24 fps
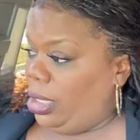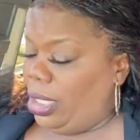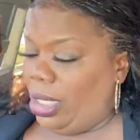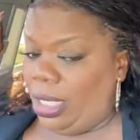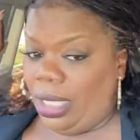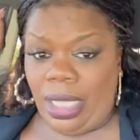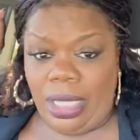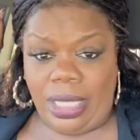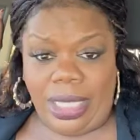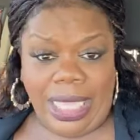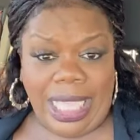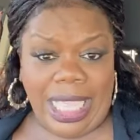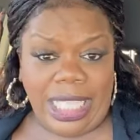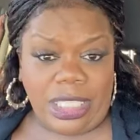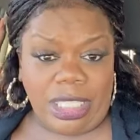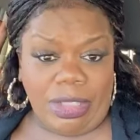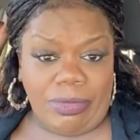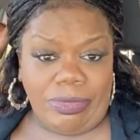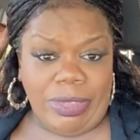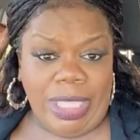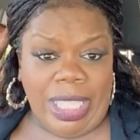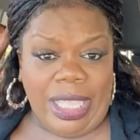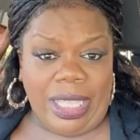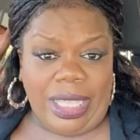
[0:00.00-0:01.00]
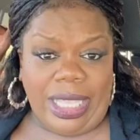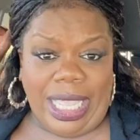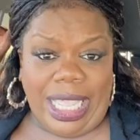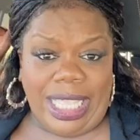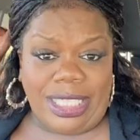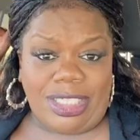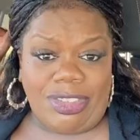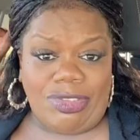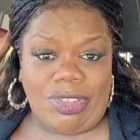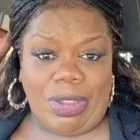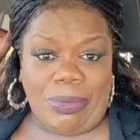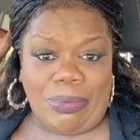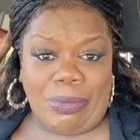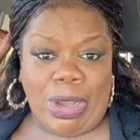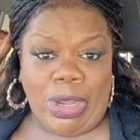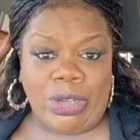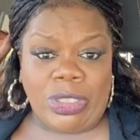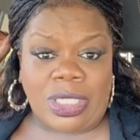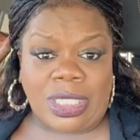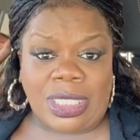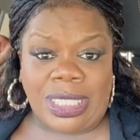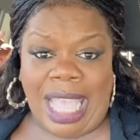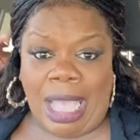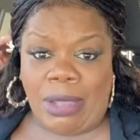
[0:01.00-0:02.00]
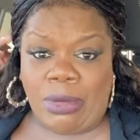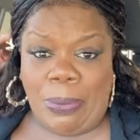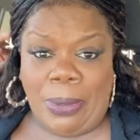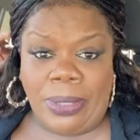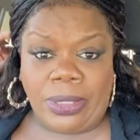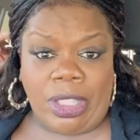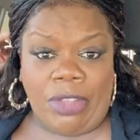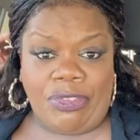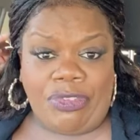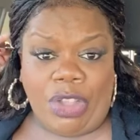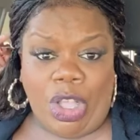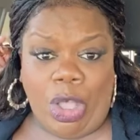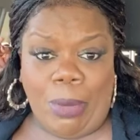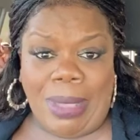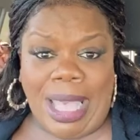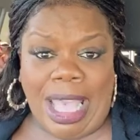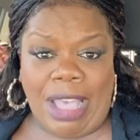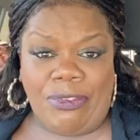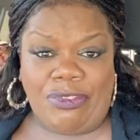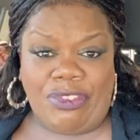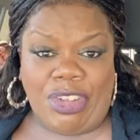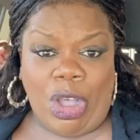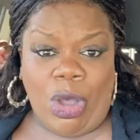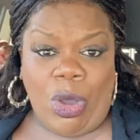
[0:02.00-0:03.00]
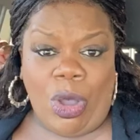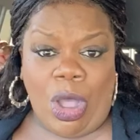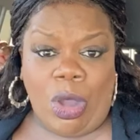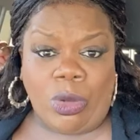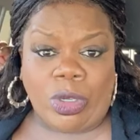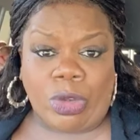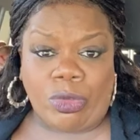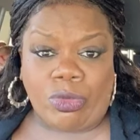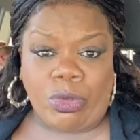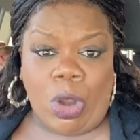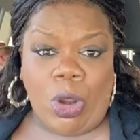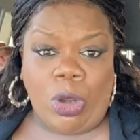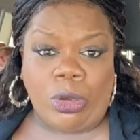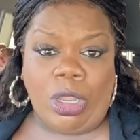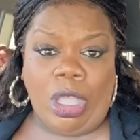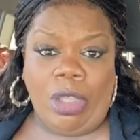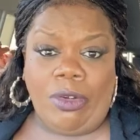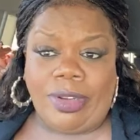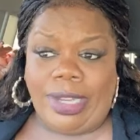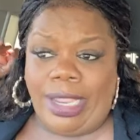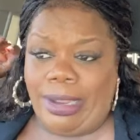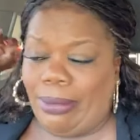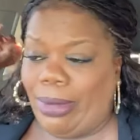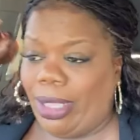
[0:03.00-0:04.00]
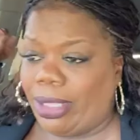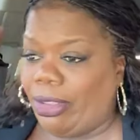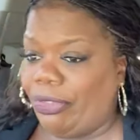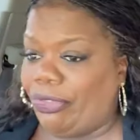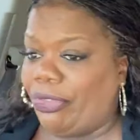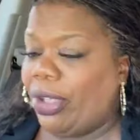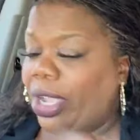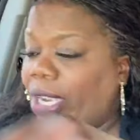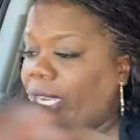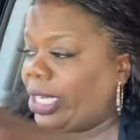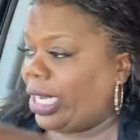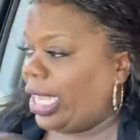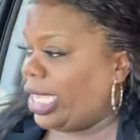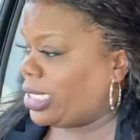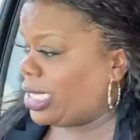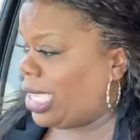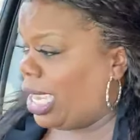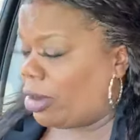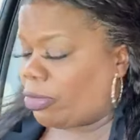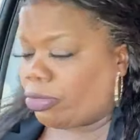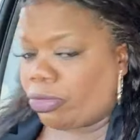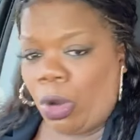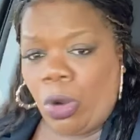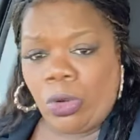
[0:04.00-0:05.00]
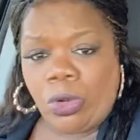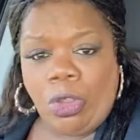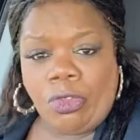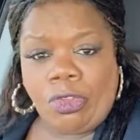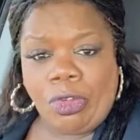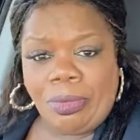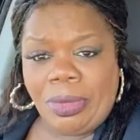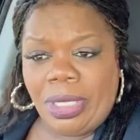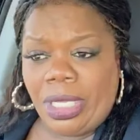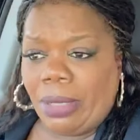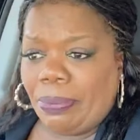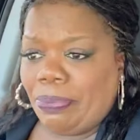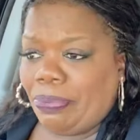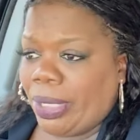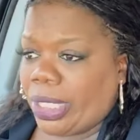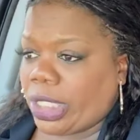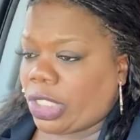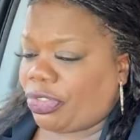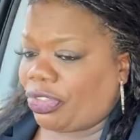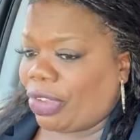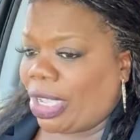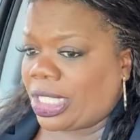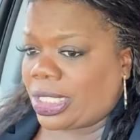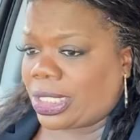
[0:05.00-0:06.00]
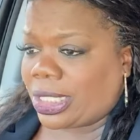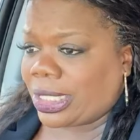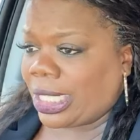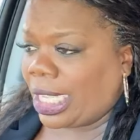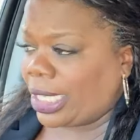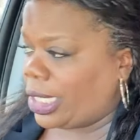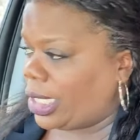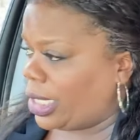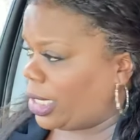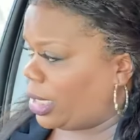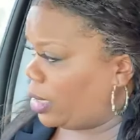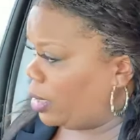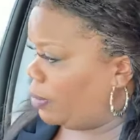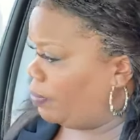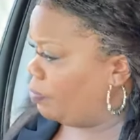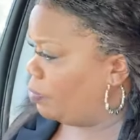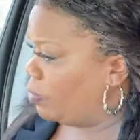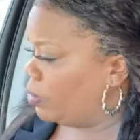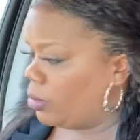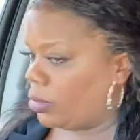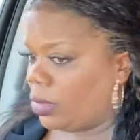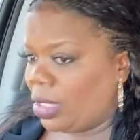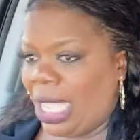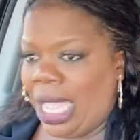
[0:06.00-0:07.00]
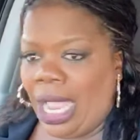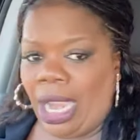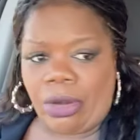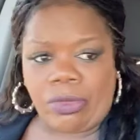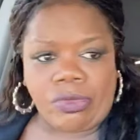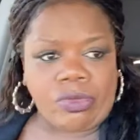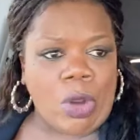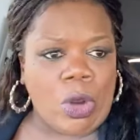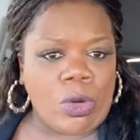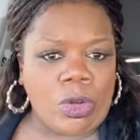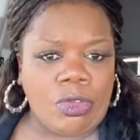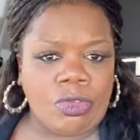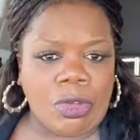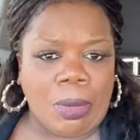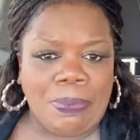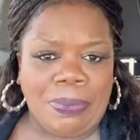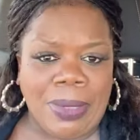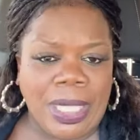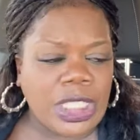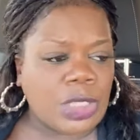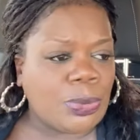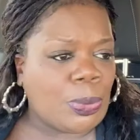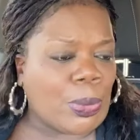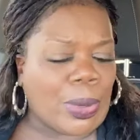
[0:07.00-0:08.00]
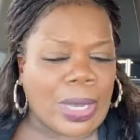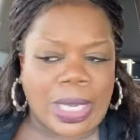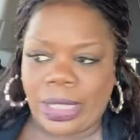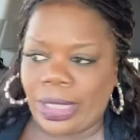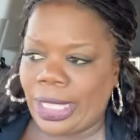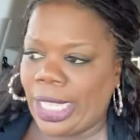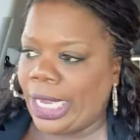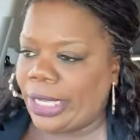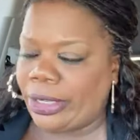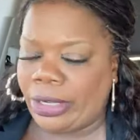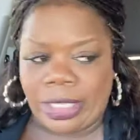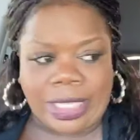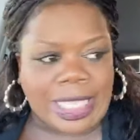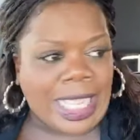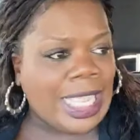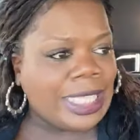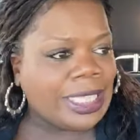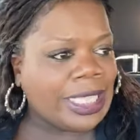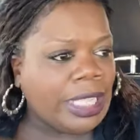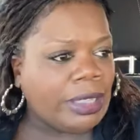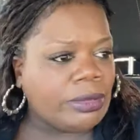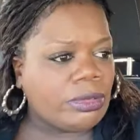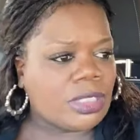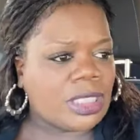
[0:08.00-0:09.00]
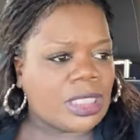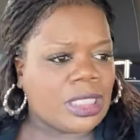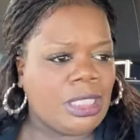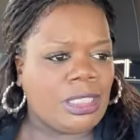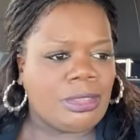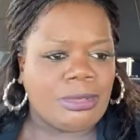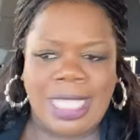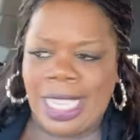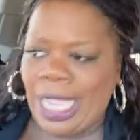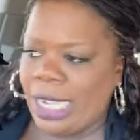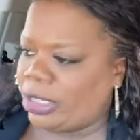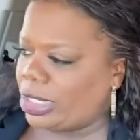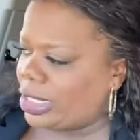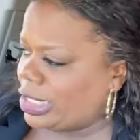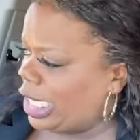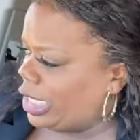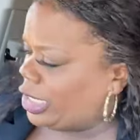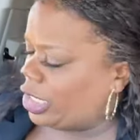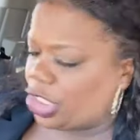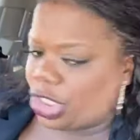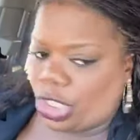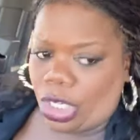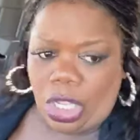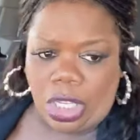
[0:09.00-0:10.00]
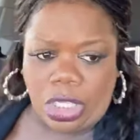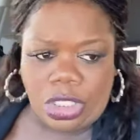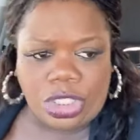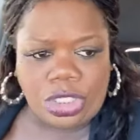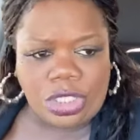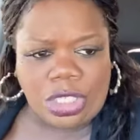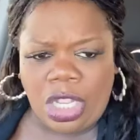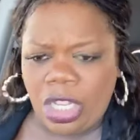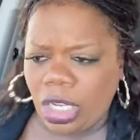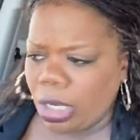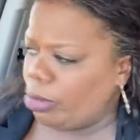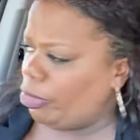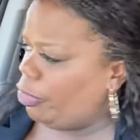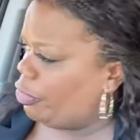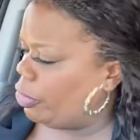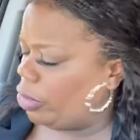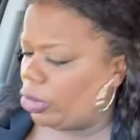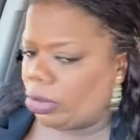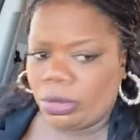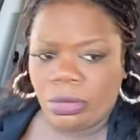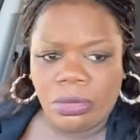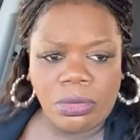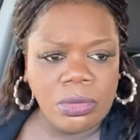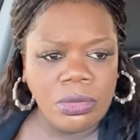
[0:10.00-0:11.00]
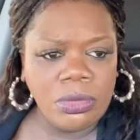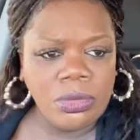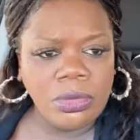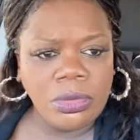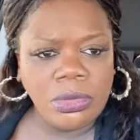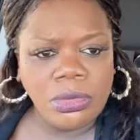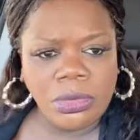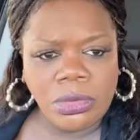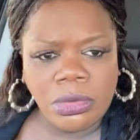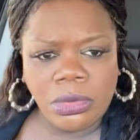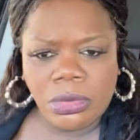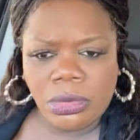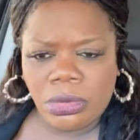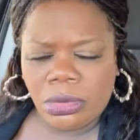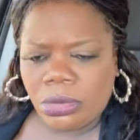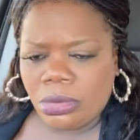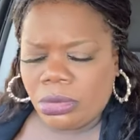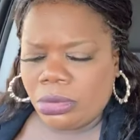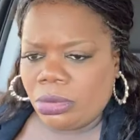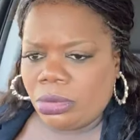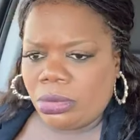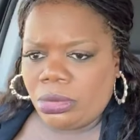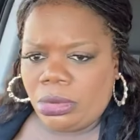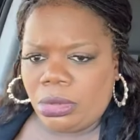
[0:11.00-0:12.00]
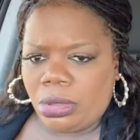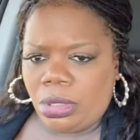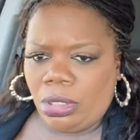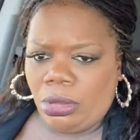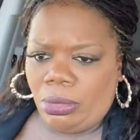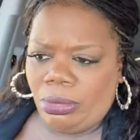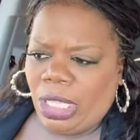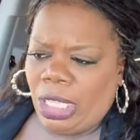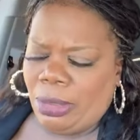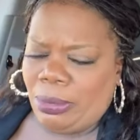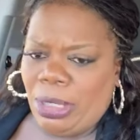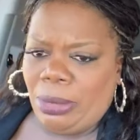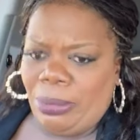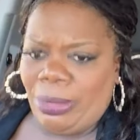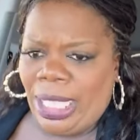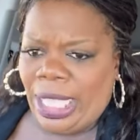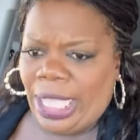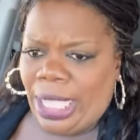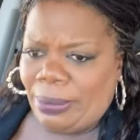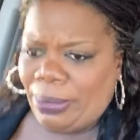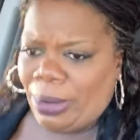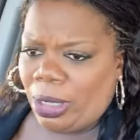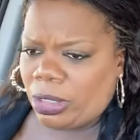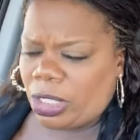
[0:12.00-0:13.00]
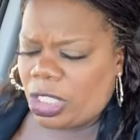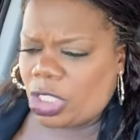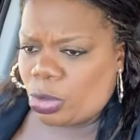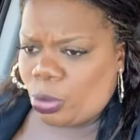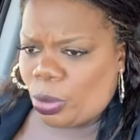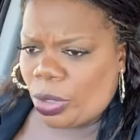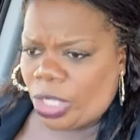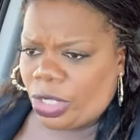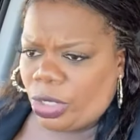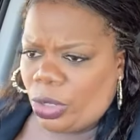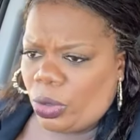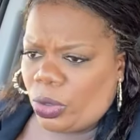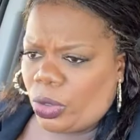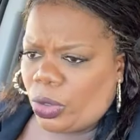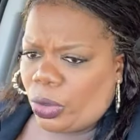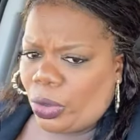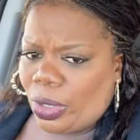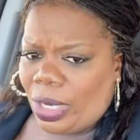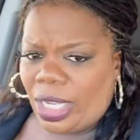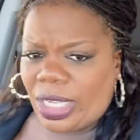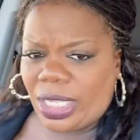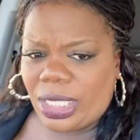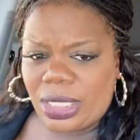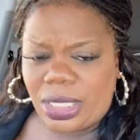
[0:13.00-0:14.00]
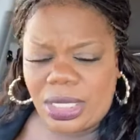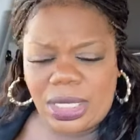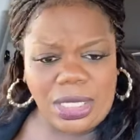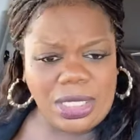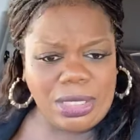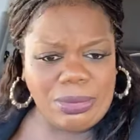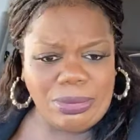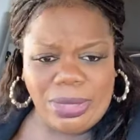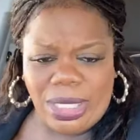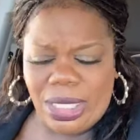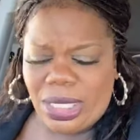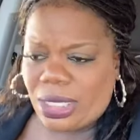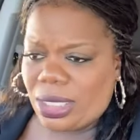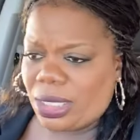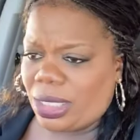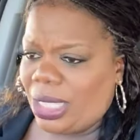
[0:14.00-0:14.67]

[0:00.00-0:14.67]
In case of emergency, I will put the 4x4 on and roll over they motherfucking ass. I roll over me a bitch fast as I can. I roll over bitch, pray later. Goddamn, sit down and take the charge. I don't give a fuck. Don't make me mad about this 12-year-old girl out here still missing.